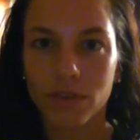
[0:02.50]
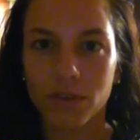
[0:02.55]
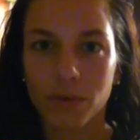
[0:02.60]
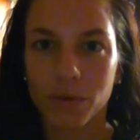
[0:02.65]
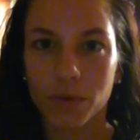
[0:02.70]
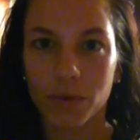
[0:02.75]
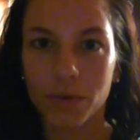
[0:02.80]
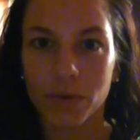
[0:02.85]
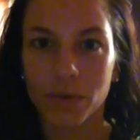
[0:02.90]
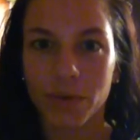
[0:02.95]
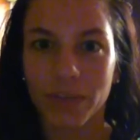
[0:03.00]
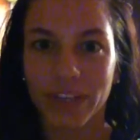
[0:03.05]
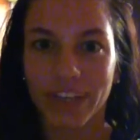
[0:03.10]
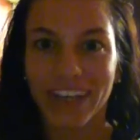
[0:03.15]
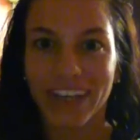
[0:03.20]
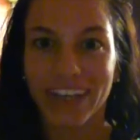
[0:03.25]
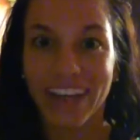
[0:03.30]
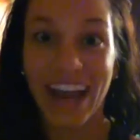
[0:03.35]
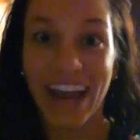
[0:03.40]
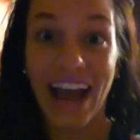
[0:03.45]
We're
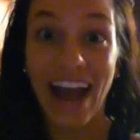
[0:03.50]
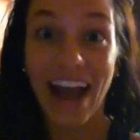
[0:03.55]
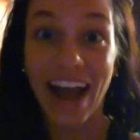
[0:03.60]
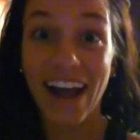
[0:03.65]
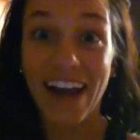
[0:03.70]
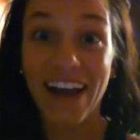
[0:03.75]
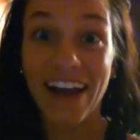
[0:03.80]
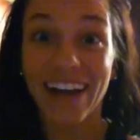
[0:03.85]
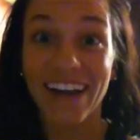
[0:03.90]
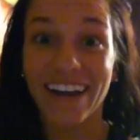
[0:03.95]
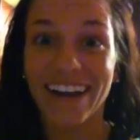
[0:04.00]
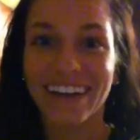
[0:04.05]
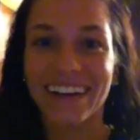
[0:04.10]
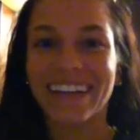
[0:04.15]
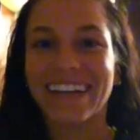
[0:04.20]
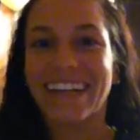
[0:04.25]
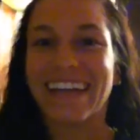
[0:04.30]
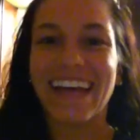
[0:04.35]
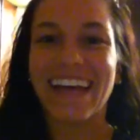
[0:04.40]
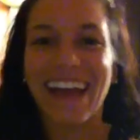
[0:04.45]
rolling.
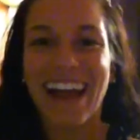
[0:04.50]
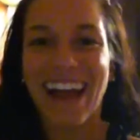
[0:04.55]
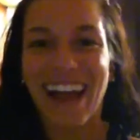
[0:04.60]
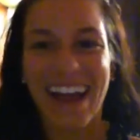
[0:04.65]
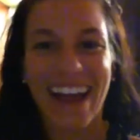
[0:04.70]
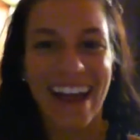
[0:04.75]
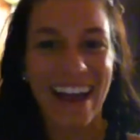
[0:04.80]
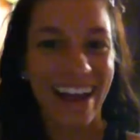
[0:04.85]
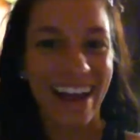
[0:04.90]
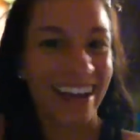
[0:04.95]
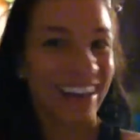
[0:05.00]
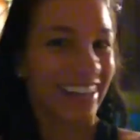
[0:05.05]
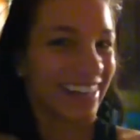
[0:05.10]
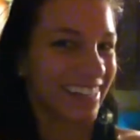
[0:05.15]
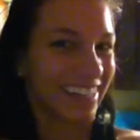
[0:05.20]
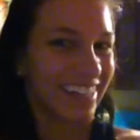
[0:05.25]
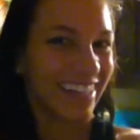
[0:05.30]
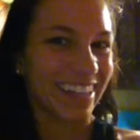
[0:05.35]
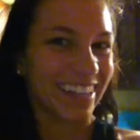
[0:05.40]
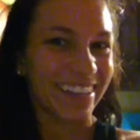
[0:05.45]
Hi.
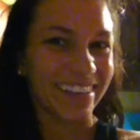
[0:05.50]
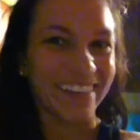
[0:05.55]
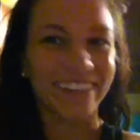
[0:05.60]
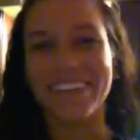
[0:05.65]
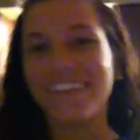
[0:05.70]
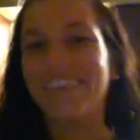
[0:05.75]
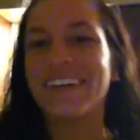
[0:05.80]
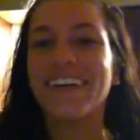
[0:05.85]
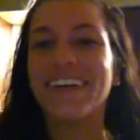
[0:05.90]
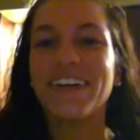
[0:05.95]
Hello.